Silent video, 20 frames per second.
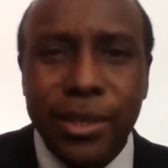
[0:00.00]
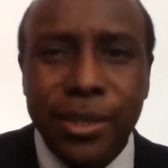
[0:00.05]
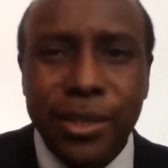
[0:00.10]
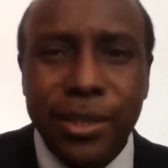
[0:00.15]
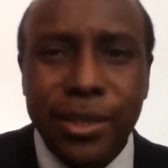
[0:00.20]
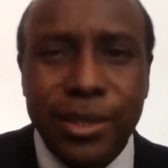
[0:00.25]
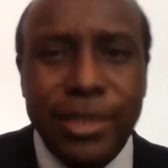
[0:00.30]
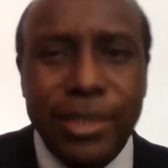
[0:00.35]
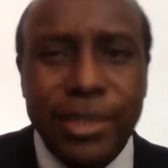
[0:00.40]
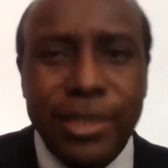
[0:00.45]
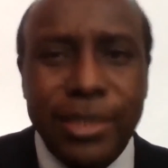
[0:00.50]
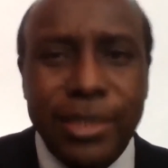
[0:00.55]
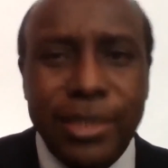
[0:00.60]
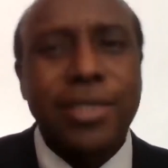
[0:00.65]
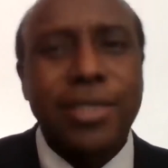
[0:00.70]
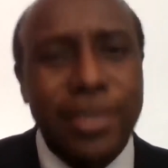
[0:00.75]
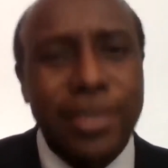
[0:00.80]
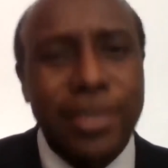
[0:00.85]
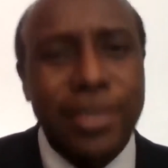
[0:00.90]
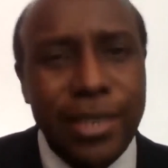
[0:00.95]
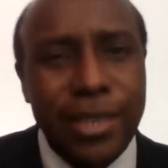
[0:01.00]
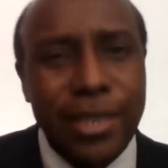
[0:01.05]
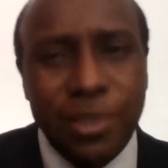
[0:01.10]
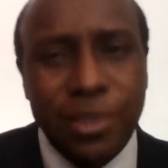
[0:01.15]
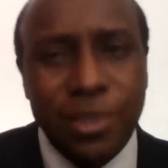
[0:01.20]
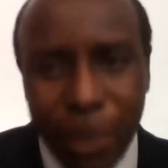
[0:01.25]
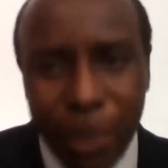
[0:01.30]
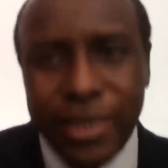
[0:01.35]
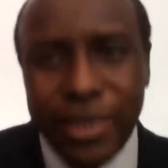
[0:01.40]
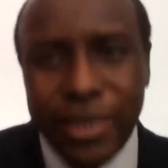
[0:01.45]
yes, as
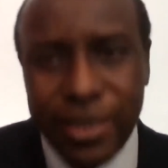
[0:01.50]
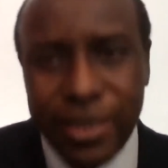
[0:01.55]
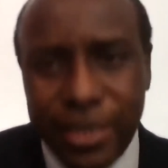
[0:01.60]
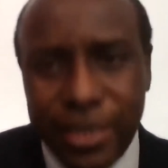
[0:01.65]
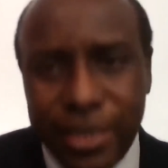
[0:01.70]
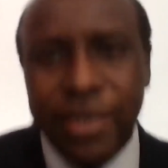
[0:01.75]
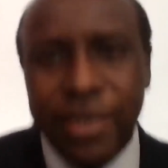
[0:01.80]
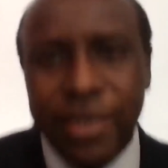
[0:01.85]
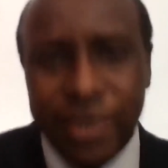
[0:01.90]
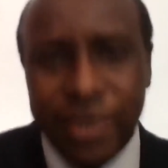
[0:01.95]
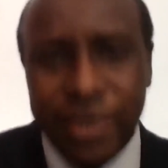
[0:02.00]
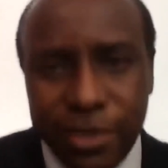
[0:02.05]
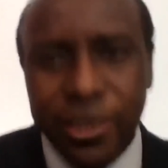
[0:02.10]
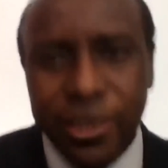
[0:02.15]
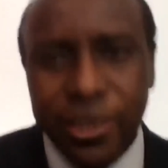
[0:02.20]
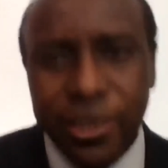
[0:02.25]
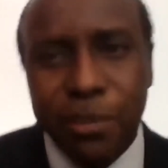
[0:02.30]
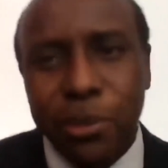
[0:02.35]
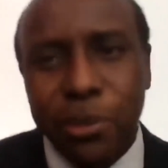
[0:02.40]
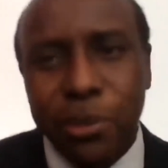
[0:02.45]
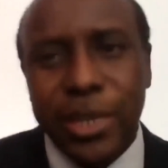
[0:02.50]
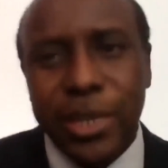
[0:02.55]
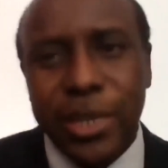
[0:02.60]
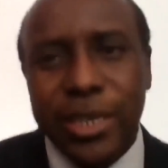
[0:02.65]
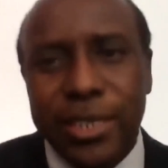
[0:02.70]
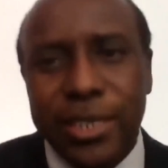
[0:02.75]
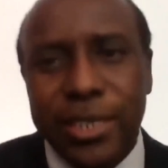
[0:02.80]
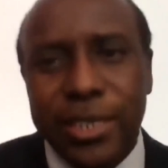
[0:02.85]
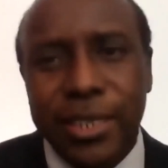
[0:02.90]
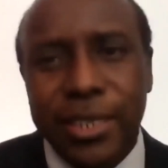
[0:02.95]
much as it is very
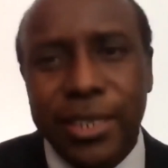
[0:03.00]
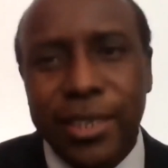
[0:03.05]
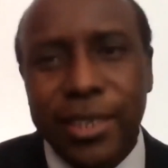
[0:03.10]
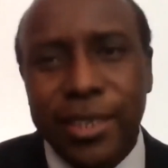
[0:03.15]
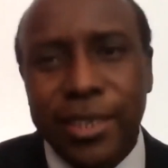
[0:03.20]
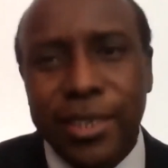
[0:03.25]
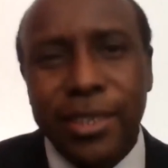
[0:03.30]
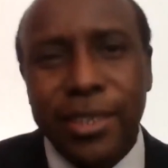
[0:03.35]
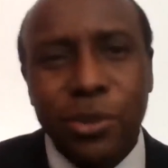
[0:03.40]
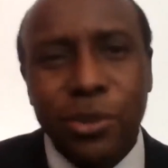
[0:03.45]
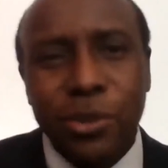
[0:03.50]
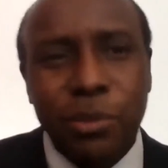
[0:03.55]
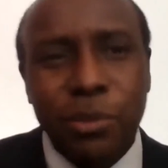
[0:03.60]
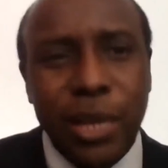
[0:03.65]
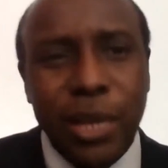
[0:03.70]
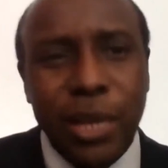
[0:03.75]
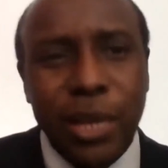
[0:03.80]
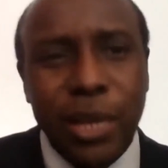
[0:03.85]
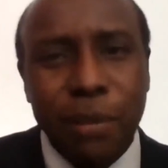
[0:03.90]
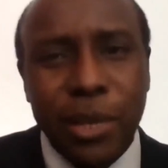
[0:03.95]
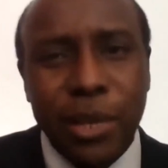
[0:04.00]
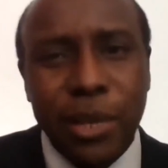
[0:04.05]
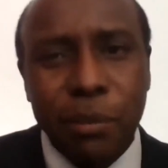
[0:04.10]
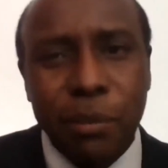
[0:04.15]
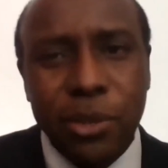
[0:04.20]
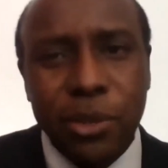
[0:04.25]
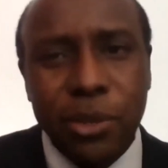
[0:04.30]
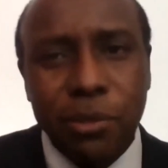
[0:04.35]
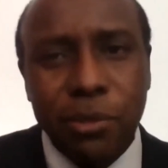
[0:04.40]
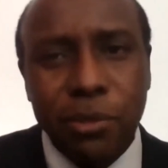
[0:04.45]
important, it was becoming a
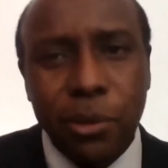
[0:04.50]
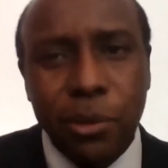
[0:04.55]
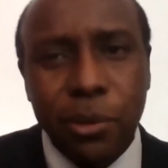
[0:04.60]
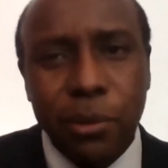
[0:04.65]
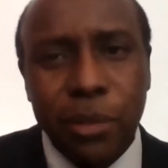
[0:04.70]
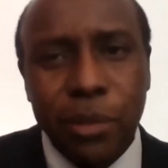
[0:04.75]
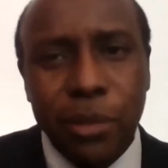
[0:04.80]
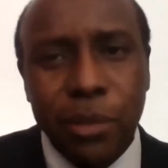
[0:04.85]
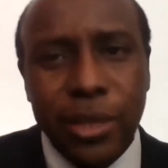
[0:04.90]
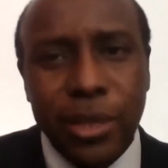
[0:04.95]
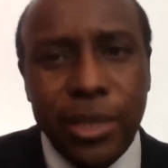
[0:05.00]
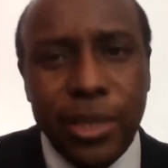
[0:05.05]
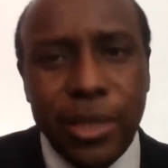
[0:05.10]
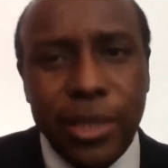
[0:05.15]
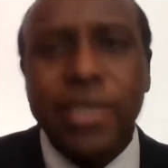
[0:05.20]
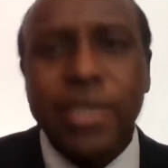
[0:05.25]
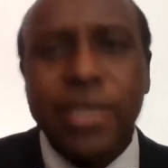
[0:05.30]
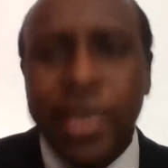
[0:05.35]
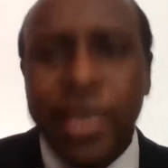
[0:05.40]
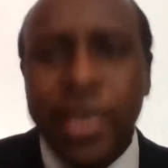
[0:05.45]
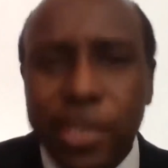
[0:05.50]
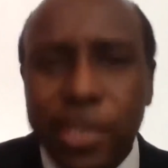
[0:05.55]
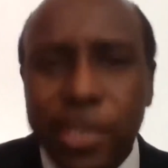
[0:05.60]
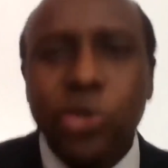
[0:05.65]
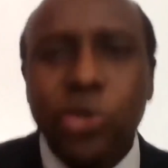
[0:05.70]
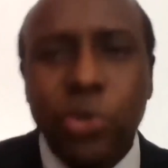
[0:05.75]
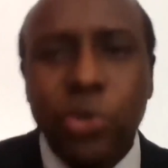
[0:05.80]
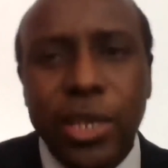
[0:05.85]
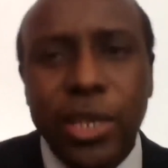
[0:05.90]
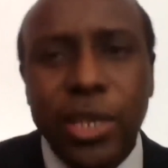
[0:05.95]
bit overwhelming. And these are the
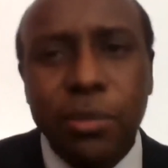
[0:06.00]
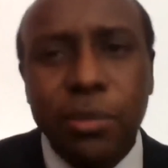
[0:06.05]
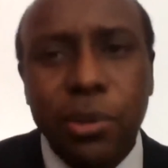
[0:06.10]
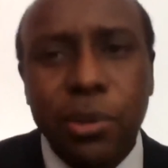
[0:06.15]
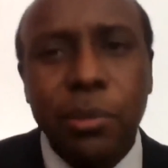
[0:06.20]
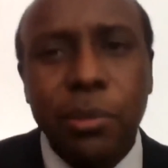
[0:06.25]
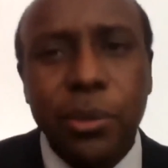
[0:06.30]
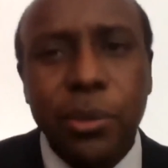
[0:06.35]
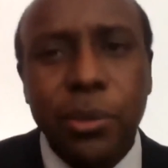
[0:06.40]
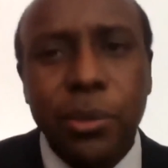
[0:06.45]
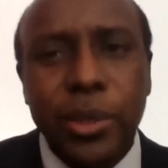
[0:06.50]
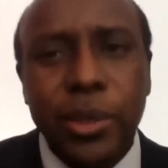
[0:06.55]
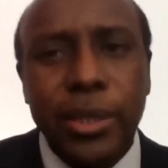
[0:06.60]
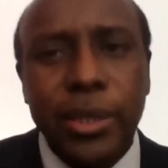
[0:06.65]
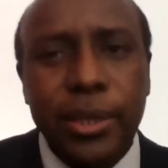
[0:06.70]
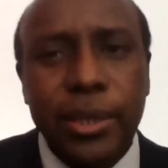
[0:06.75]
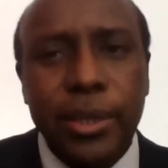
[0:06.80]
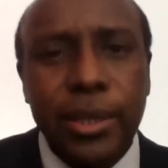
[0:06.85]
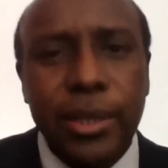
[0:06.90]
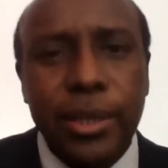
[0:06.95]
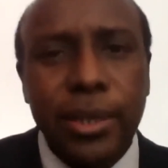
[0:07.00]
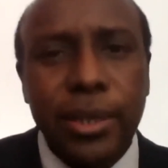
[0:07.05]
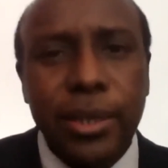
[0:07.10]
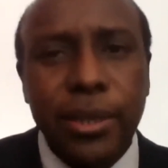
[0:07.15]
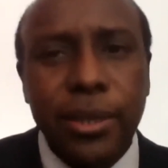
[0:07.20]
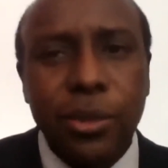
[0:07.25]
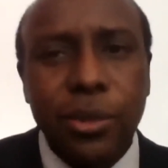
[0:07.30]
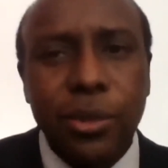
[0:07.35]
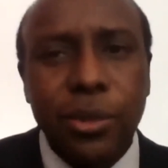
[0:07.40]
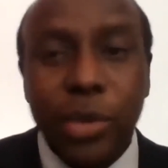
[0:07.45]
issues that probably
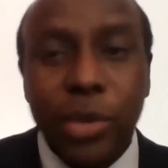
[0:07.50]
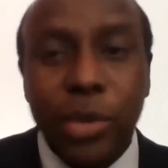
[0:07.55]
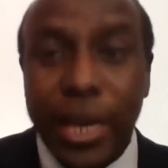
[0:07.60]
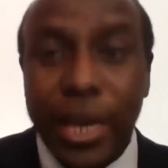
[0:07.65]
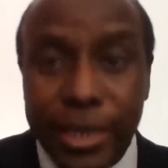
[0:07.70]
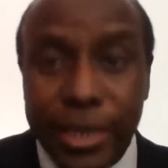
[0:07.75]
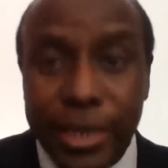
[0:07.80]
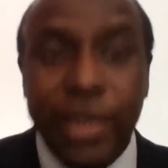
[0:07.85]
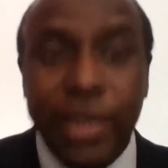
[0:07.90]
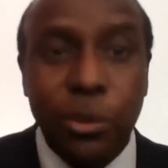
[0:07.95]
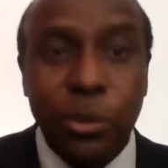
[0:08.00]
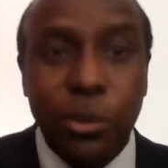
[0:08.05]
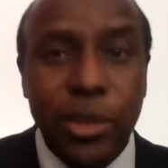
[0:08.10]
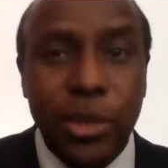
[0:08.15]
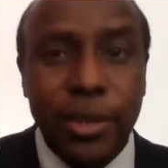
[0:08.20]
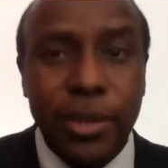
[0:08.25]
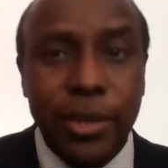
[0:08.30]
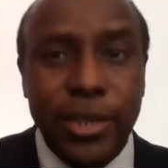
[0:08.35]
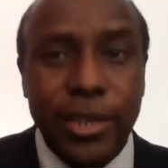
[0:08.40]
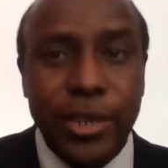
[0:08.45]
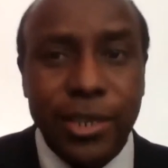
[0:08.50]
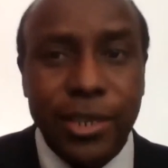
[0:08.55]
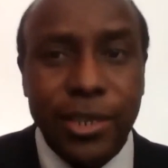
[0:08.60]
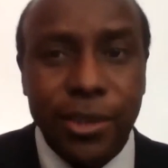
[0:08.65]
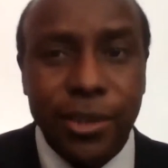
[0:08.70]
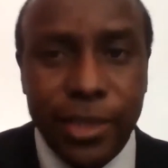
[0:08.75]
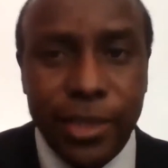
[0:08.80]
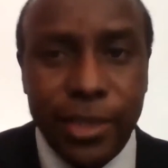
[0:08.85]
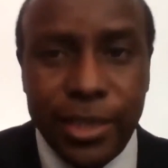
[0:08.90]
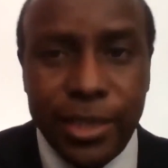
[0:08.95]
we are dealing with right now
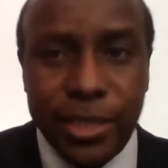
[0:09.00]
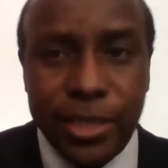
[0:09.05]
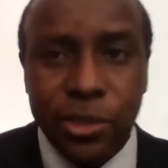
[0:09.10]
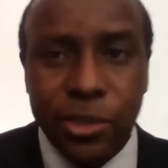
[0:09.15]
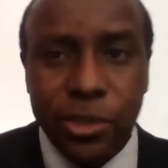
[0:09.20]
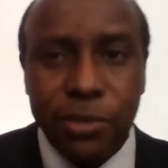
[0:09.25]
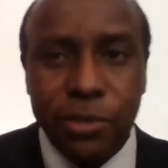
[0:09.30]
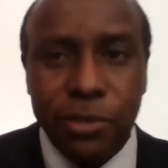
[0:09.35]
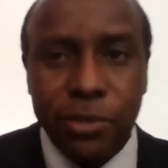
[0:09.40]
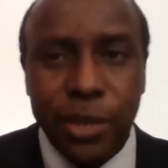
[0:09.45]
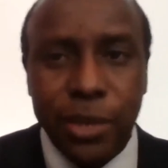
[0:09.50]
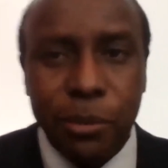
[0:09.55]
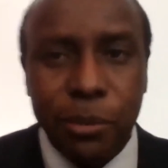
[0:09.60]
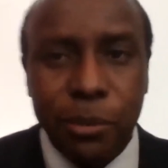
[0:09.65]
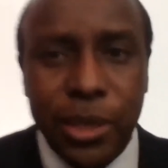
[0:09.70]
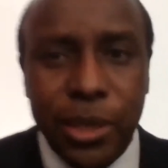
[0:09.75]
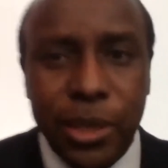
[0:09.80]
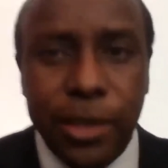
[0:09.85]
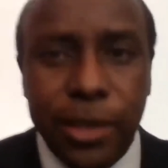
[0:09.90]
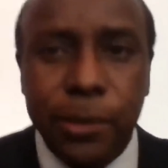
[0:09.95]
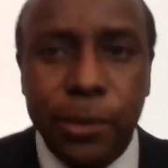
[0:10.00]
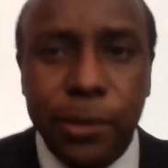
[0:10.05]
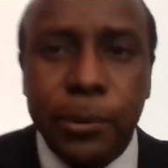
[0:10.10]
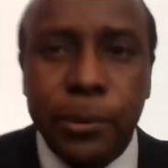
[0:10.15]
in the city of Nairobi. Thank you.